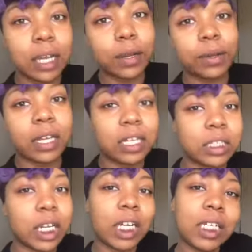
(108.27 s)
so it
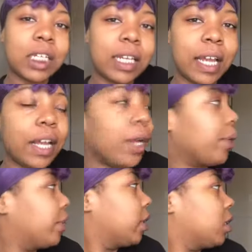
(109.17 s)
is currently
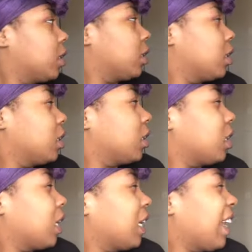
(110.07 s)
now
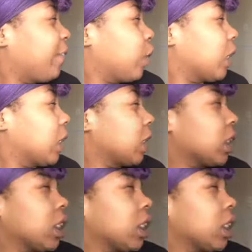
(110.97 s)
9:46.